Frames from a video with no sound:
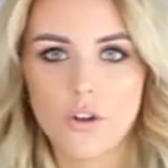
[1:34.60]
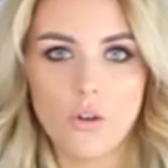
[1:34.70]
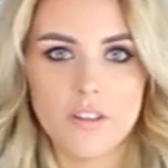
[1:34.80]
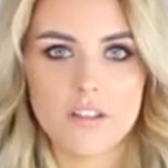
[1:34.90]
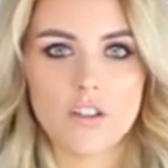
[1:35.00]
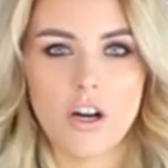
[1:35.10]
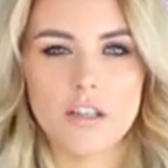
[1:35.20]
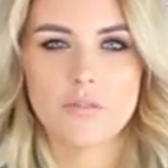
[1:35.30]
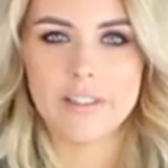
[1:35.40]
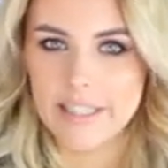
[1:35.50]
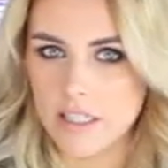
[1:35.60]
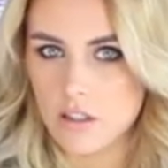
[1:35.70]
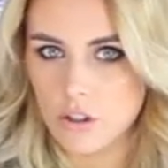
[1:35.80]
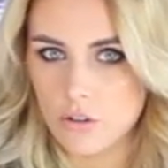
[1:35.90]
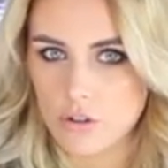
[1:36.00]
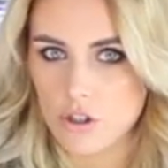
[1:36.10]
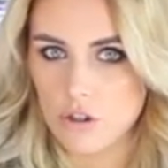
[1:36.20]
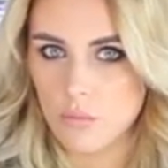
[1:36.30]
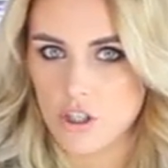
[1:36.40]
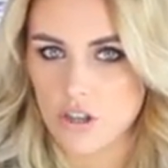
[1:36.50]
got this kind of linen look to
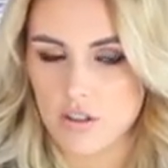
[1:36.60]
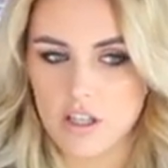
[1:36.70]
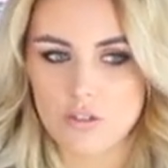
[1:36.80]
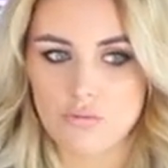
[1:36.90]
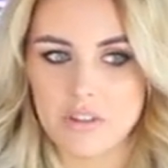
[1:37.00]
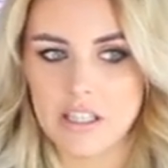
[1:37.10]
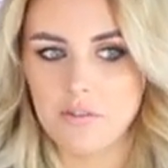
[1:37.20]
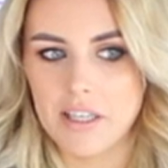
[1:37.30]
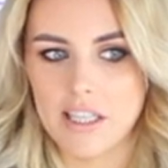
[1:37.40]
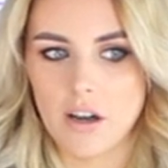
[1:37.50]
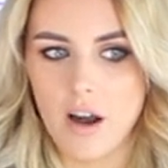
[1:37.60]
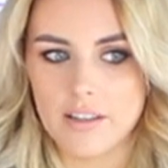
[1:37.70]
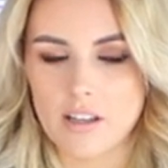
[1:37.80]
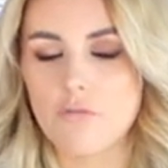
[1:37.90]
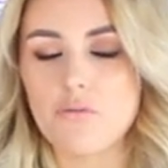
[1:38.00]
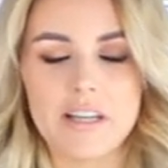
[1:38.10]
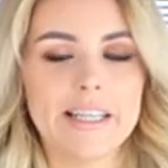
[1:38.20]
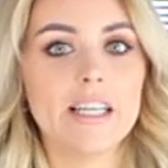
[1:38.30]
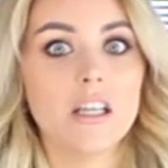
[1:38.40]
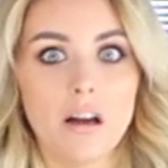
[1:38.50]
them, which I think is really nice. I
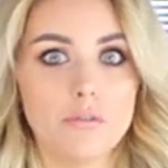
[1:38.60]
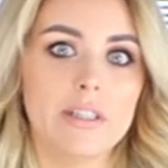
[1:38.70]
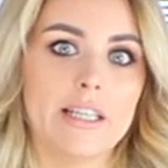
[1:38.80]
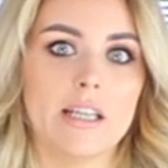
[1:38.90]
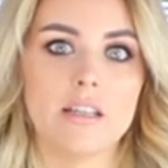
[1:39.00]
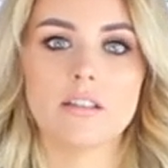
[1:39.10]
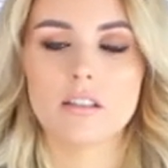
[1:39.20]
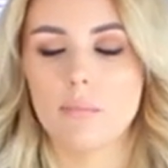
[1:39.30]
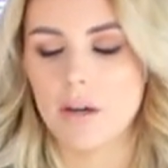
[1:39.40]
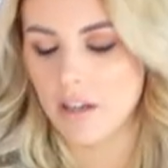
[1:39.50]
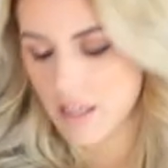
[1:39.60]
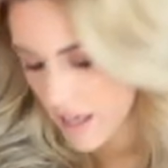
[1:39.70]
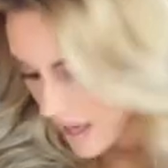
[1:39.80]
really love linen in summer,